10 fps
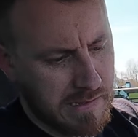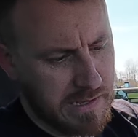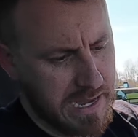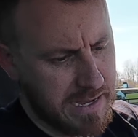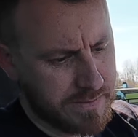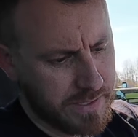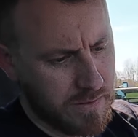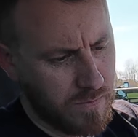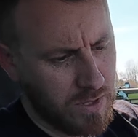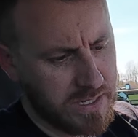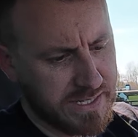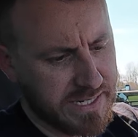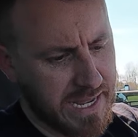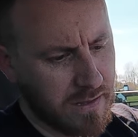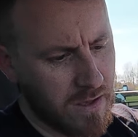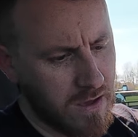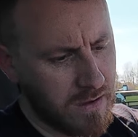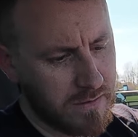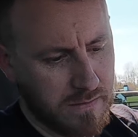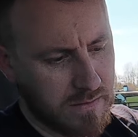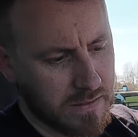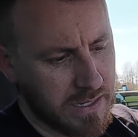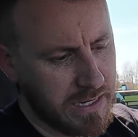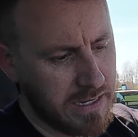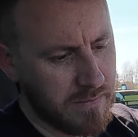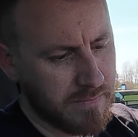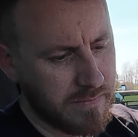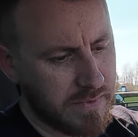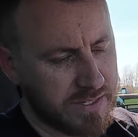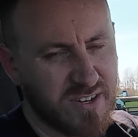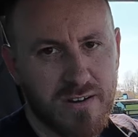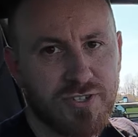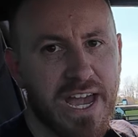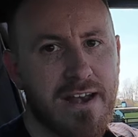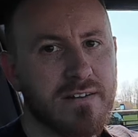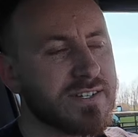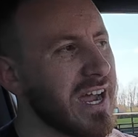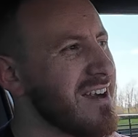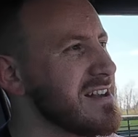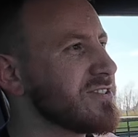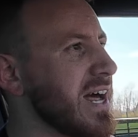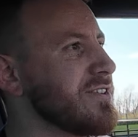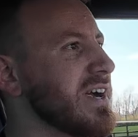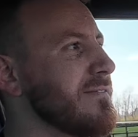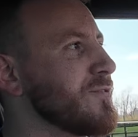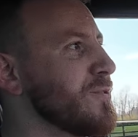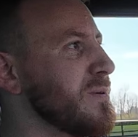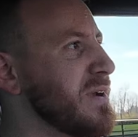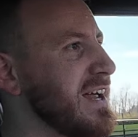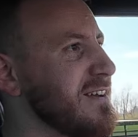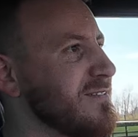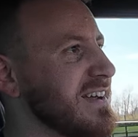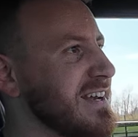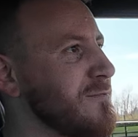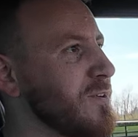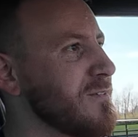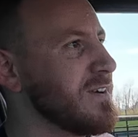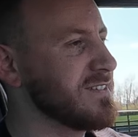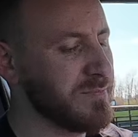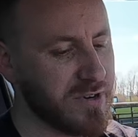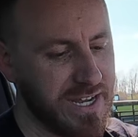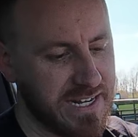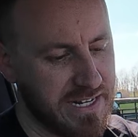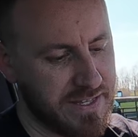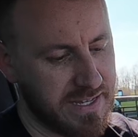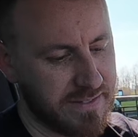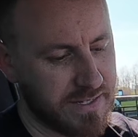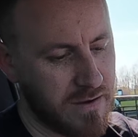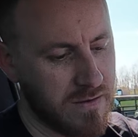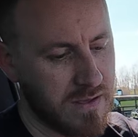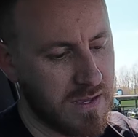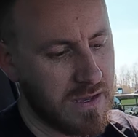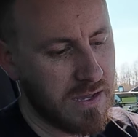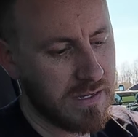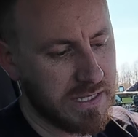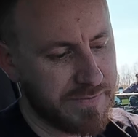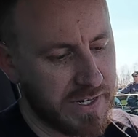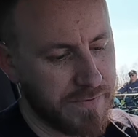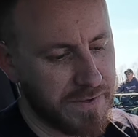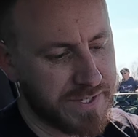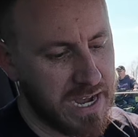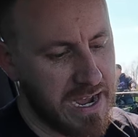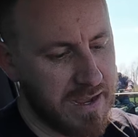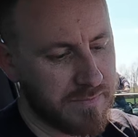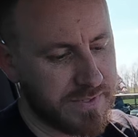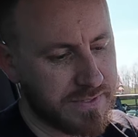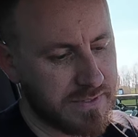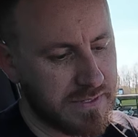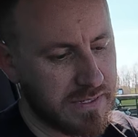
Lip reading: Yeah, so we'll look at the data log. It started chattering the tire. I tried to drive through it, but I didn't want to risk breaking anything, so lifted a few times.